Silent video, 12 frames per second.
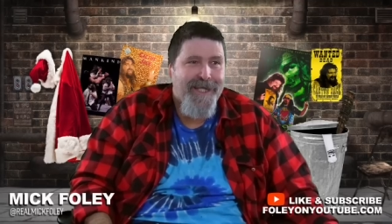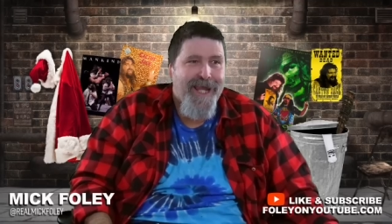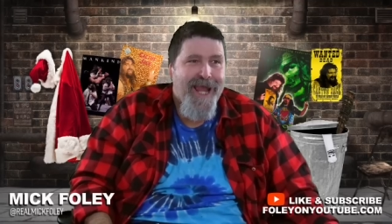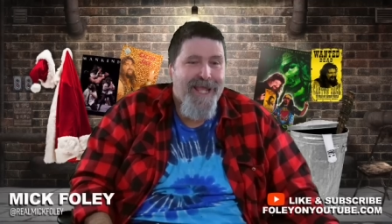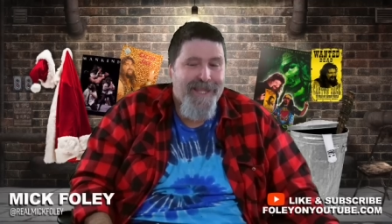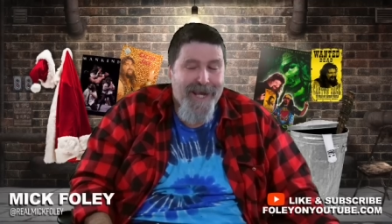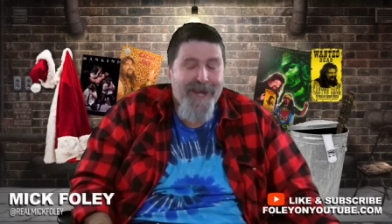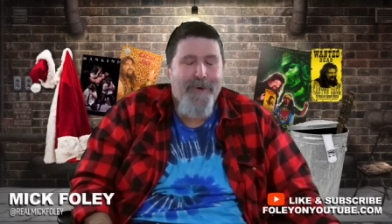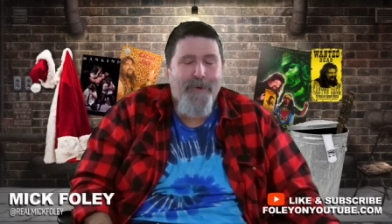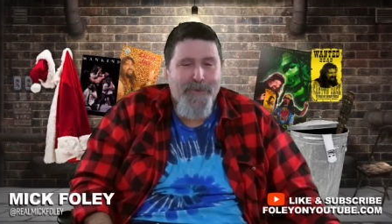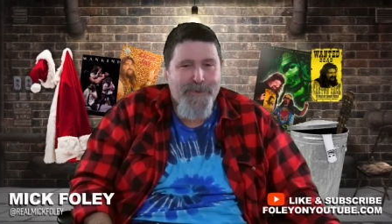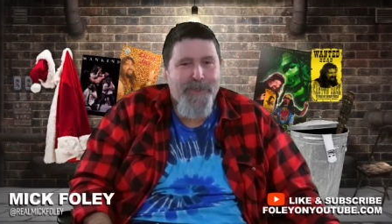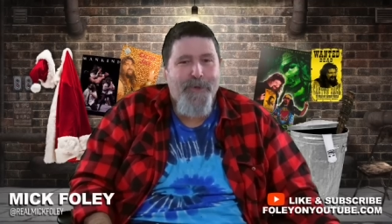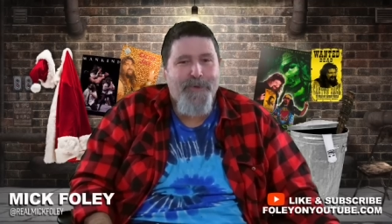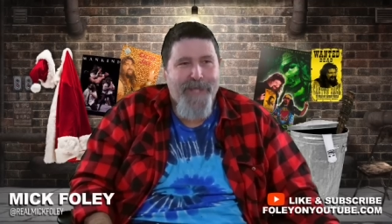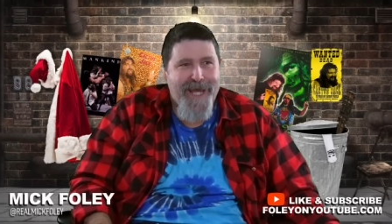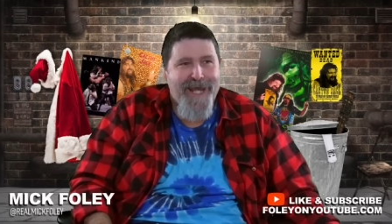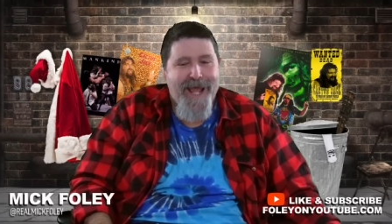and then i also
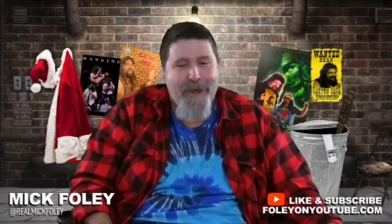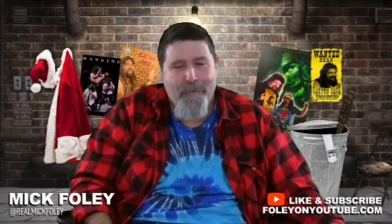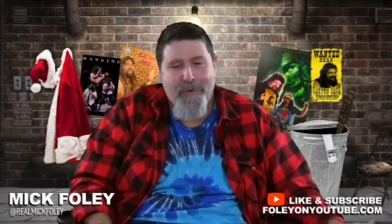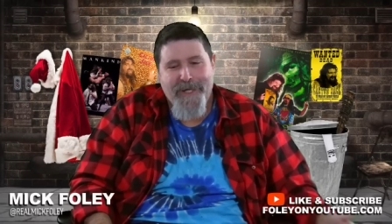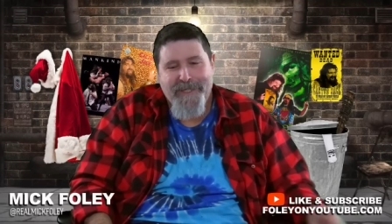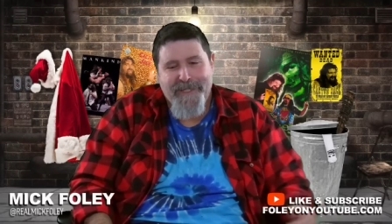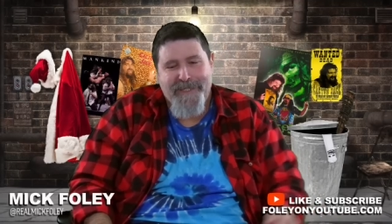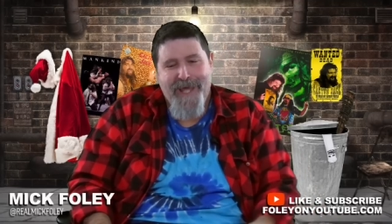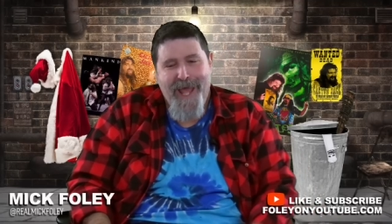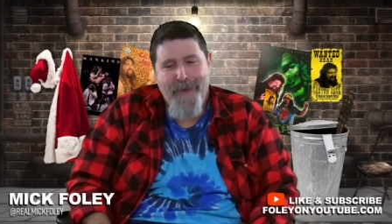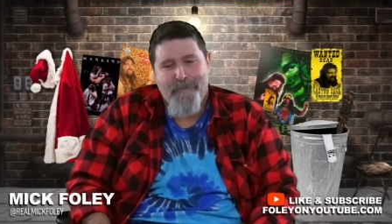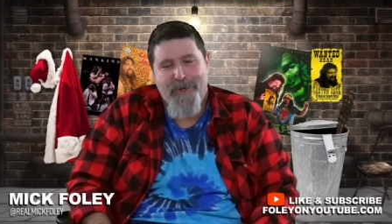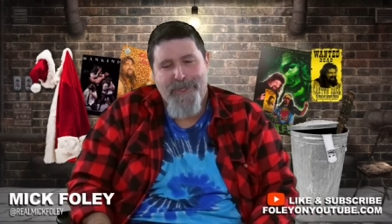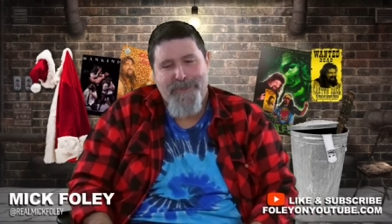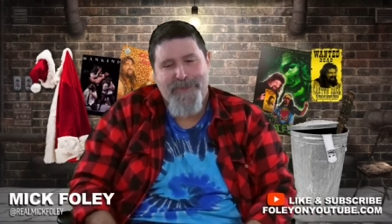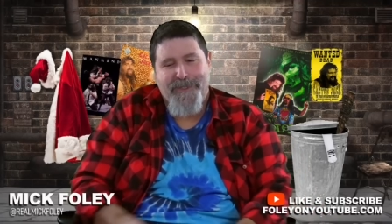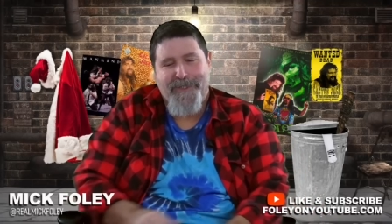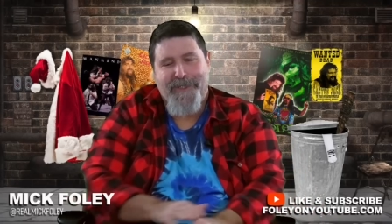laid out what at the time
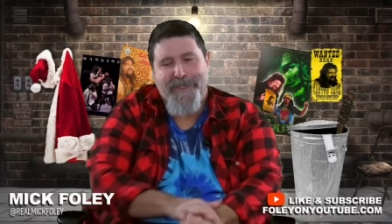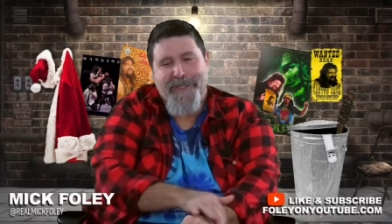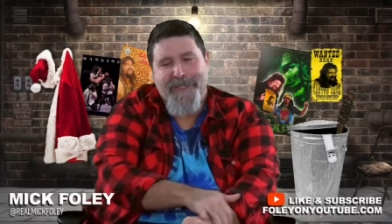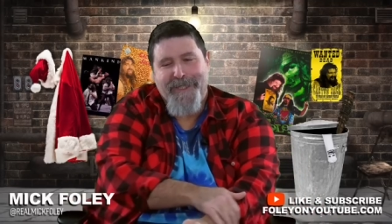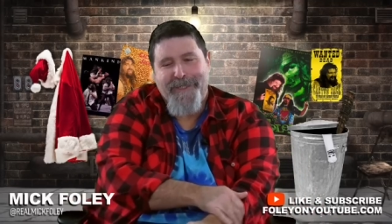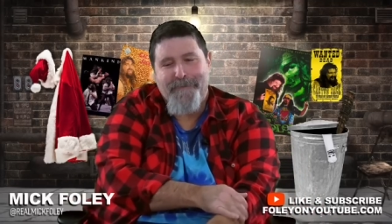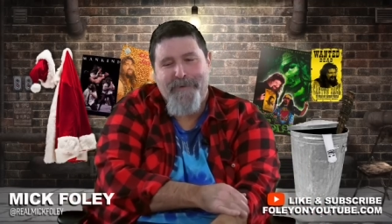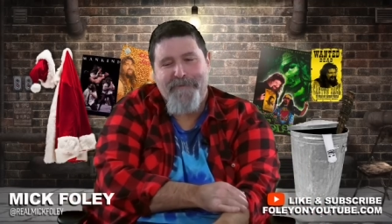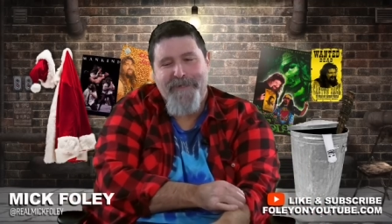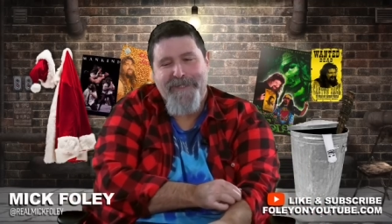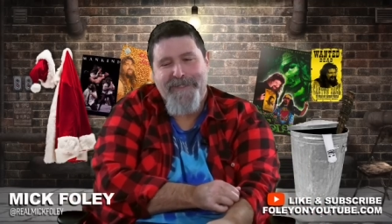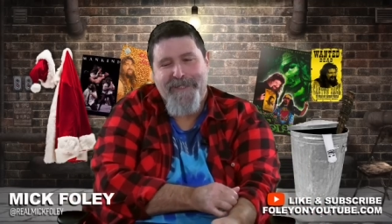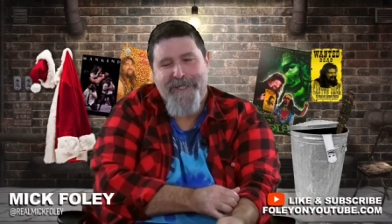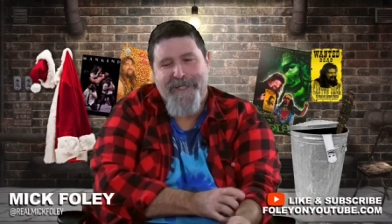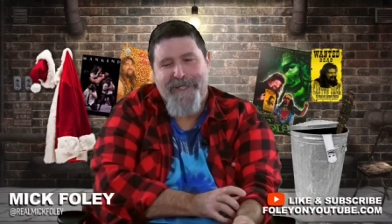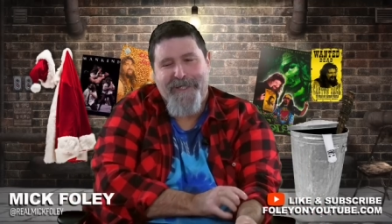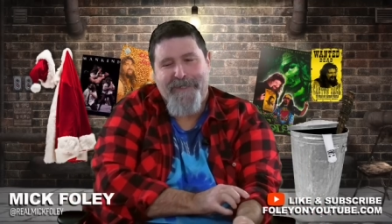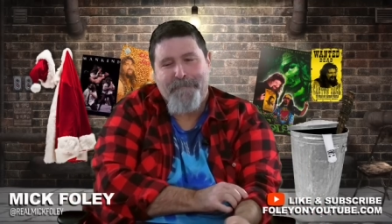was uh, uh in the movies
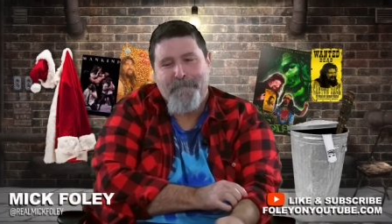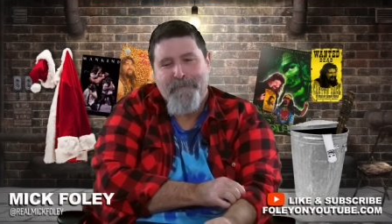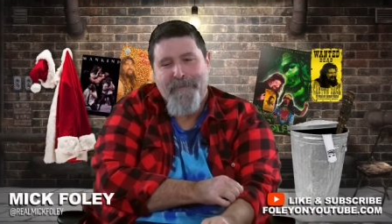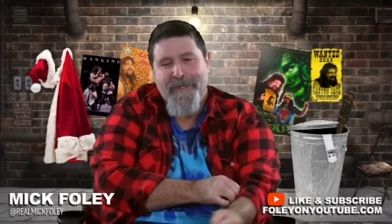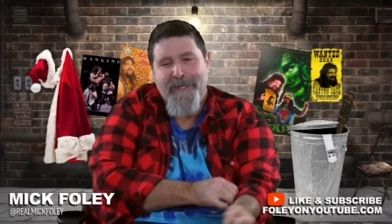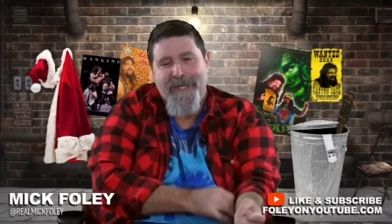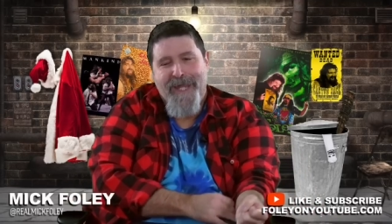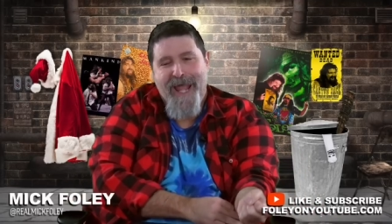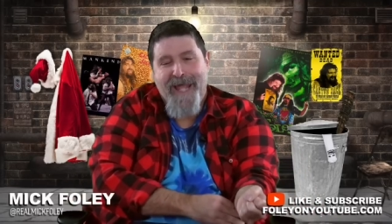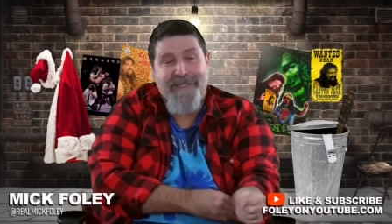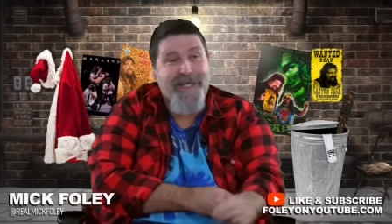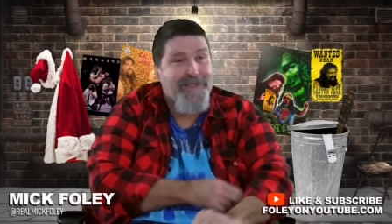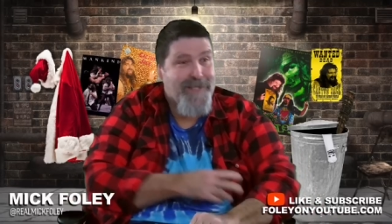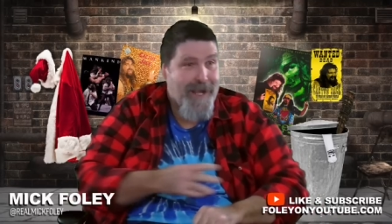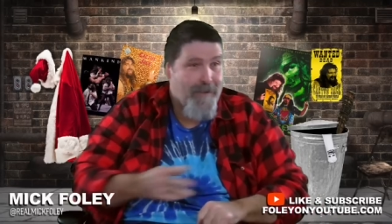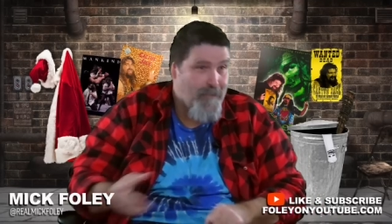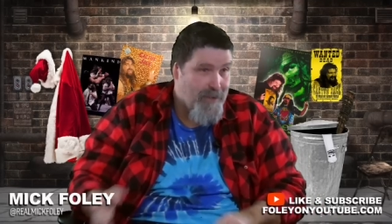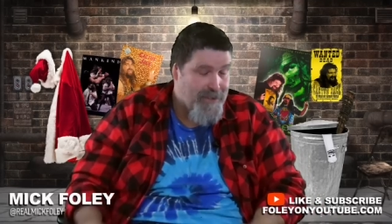uh, at that
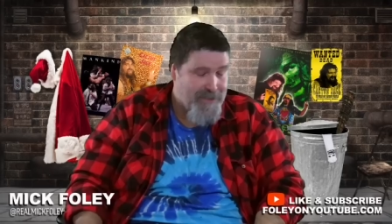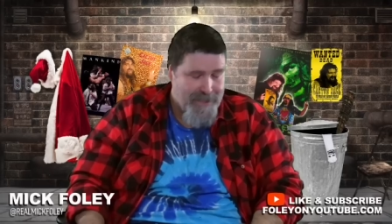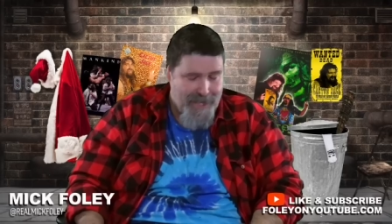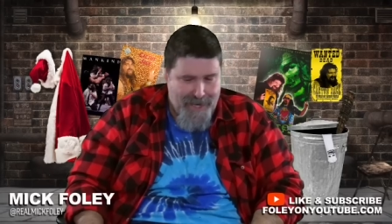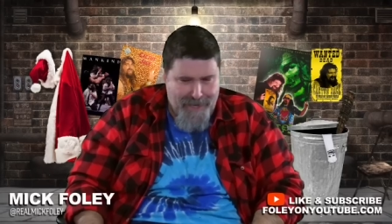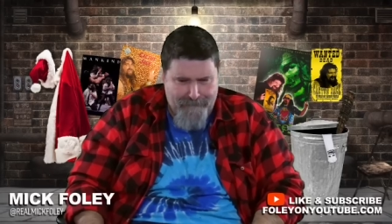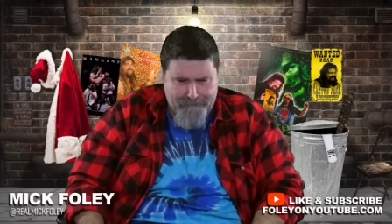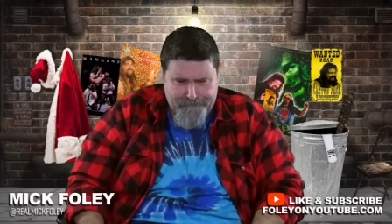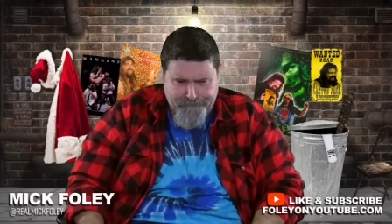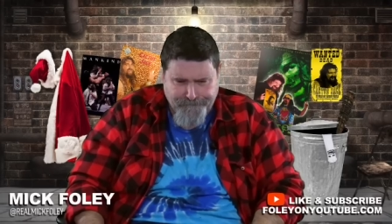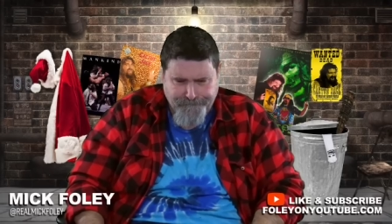time was um,